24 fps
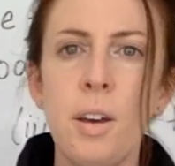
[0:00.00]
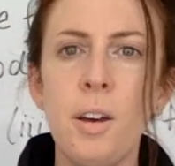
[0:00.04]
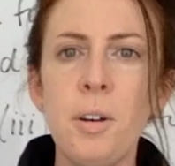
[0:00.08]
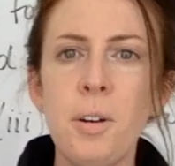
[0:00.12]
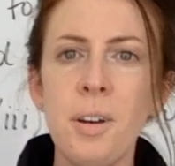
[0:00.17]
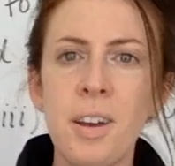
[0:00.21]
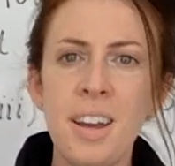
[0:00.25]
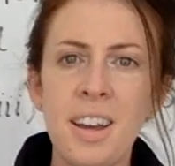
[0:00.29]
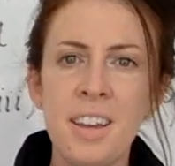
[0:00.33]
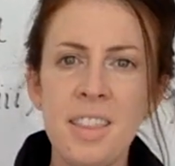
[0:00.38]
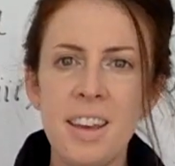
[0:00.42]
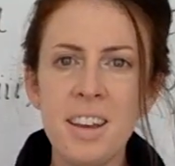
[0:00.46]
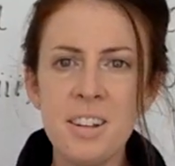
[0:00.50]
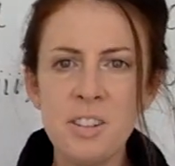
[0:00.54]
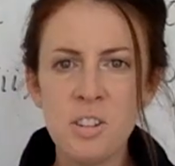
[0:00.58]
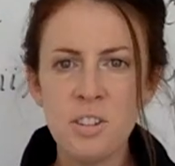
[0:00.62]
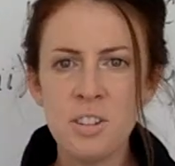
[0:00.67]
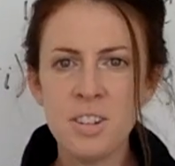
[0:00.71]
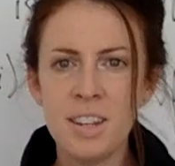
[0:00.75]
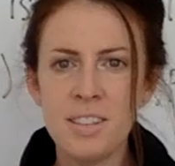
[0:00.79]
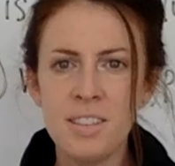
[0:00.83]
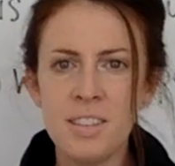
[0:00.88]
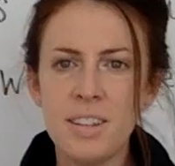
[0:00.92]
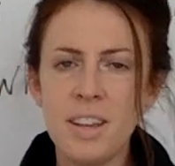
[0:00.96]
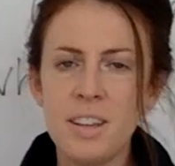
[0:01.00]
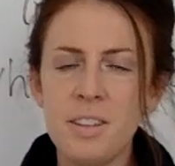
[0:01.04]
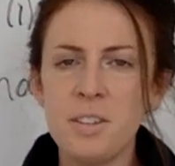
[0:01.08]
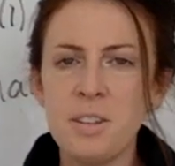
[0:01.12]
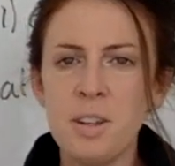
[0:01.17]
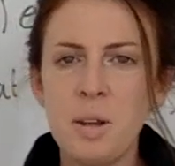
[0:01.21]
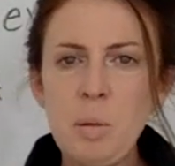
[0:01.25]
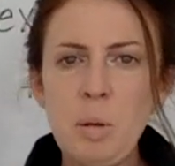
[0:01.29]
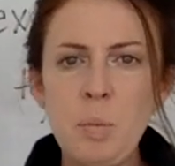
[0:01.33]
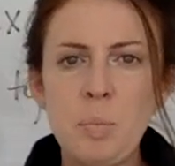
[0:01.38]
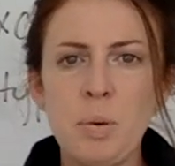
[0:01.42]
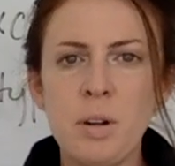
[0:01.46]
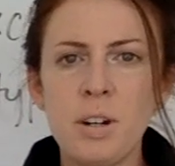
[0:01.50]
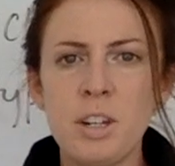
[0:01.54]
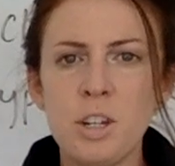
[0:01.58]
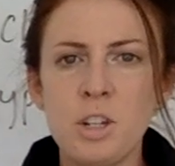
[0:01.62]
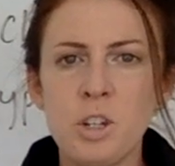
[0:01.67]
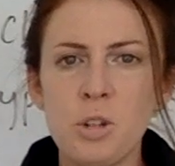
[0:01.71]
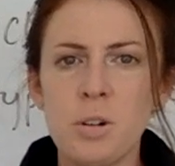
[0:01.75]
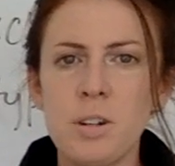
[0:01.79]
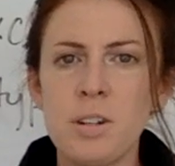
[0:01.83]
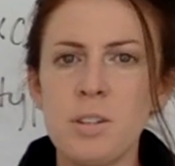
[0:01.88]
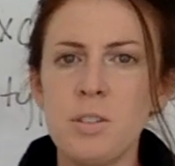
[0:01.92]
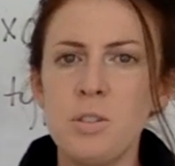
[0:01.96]
Okay, the exercise today is going to be pretty
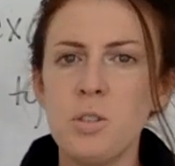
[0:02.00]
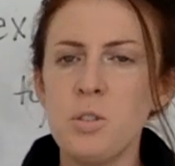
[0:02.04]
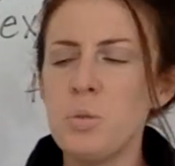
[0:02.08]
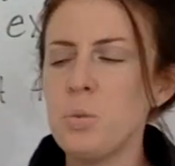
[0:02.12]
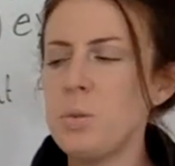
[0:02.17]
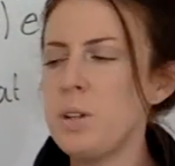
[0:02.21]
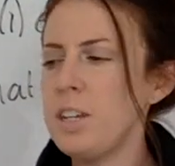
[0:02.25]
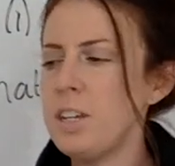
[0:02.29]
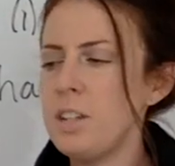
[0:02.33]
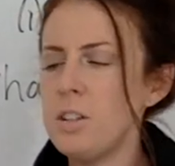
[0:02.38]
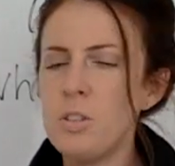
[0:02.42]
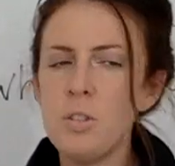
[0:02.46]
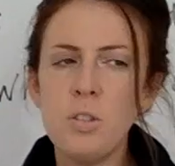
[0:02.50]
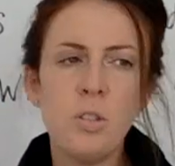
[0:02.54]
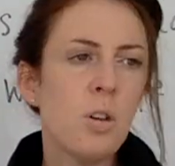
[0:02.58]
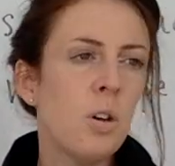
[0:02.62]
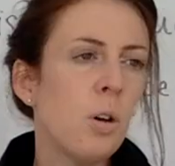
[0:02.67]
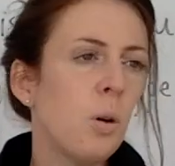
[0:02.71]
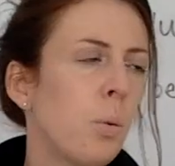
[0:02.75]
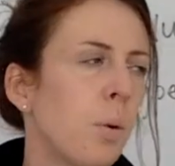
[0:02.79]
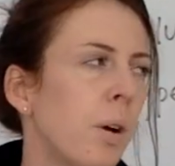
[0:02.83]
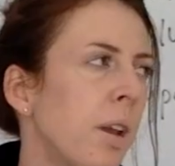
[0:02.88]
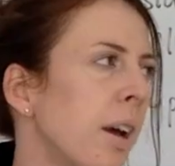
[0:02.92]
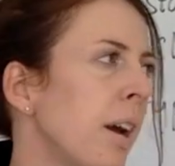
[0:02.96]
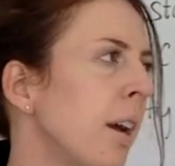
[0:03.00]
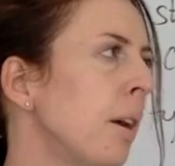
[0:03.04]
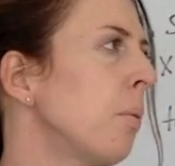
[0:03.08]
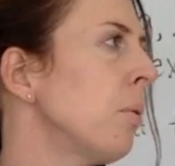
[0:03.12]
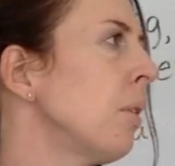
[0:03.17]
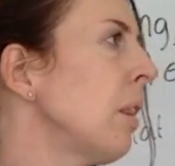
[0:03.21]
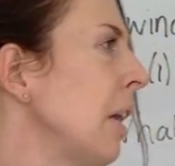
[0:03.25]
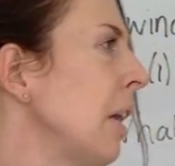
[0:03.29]
short and sweet. So what I would